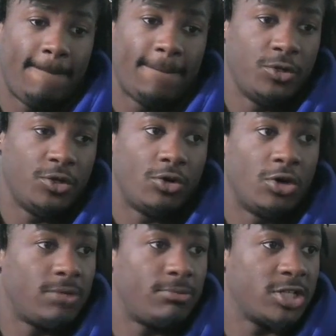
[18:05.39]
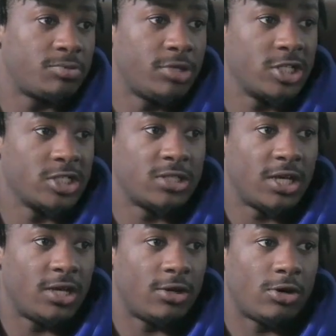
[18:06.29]
you know, aren't the best players that
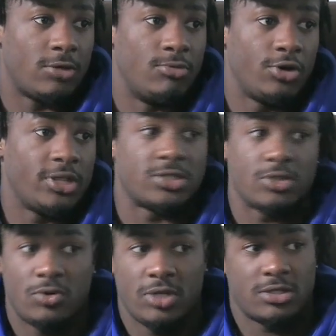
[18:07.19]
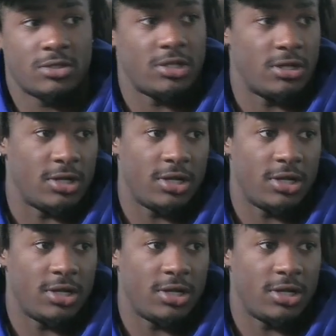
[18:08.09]
are more in tune into the internet.